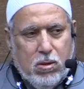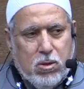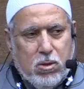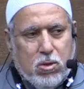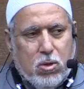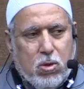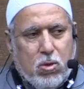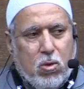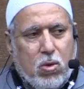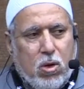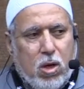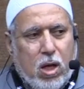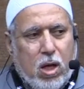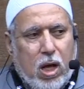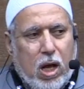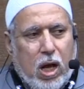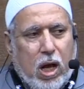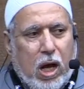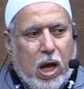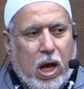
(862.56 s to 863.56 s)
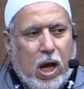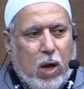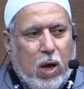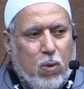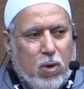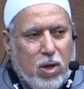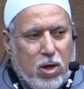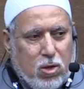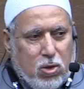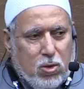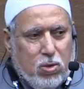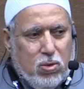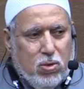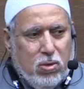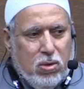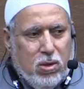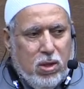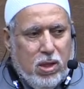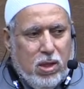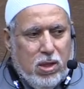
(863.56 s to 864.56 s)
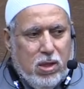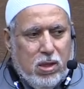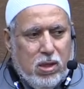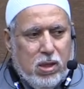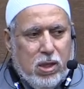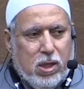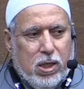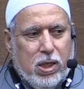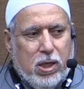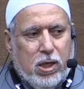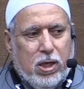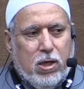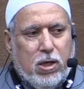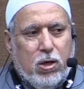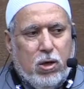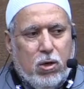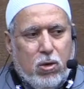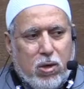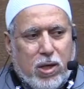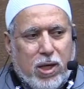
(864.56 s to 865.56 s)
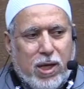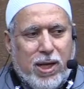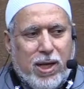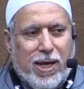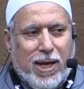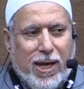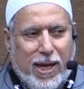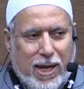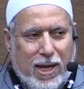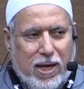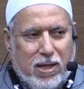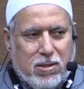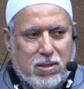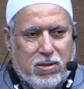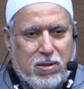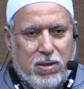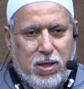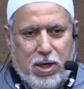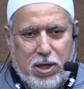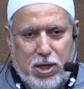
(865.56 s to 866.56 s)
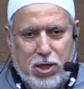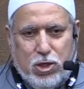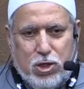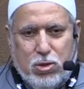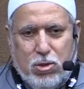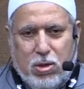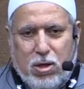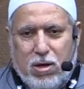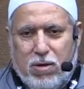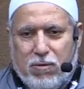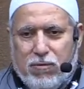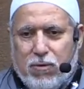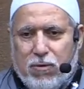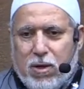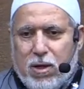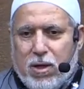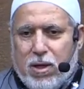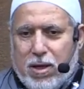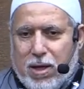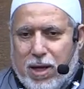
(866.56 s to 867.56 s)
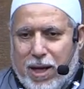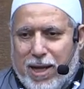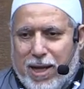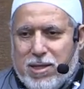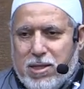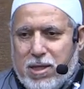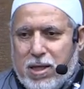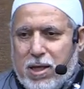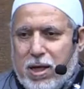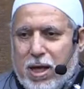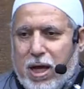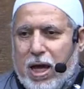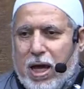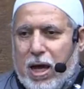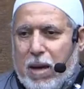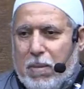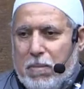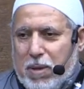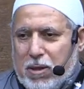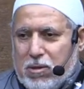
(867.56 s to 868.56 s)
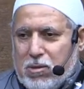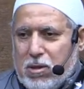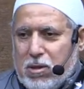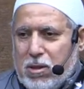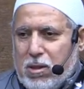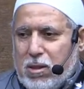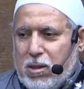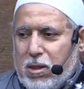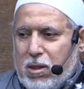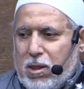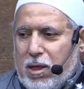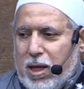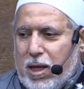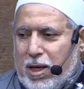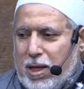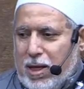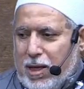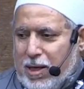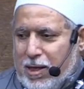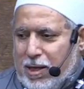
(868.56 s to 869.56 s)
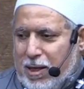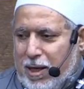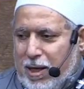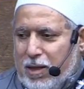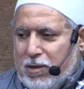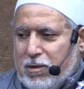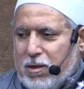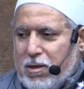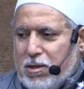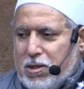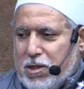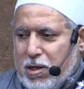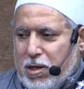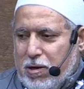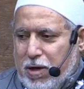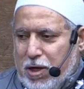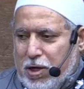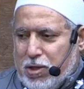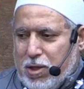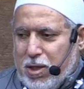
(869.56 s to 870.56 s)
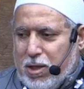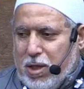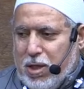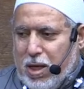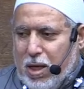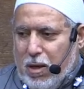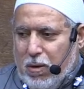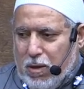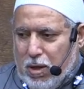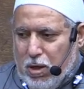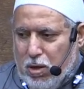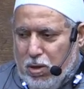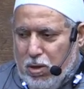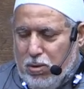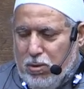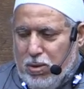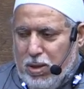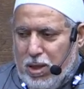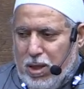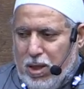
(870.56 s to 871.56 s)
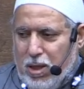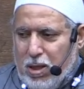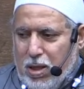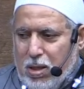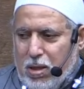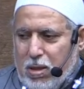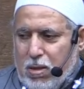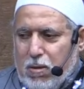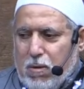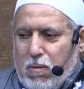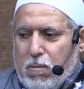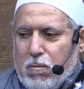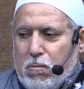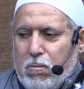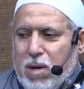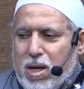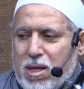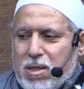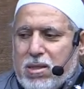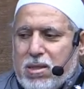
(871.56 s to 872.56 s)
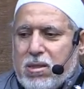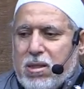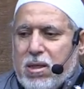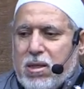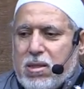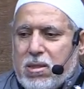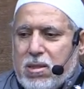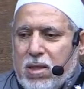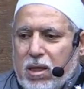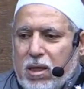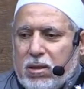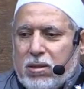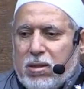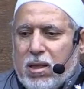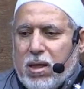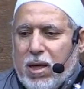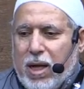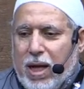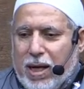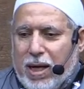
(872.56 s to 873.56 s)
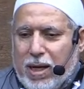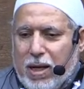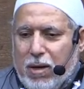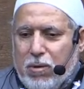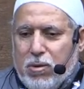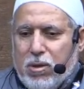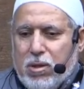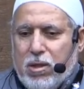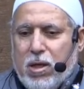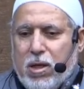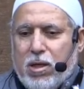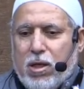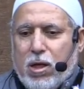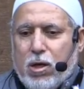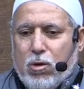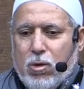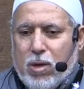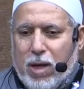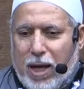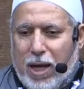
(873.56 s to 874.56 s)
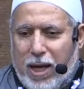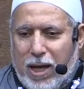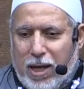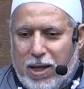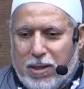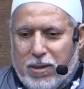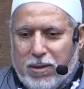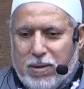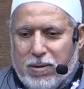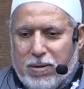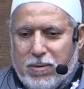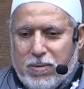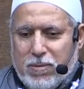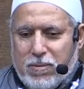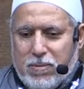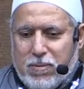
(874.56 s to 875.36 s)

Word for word: So, our role in looking at the issue of raising a better and a greater generation than our own must center around the Quran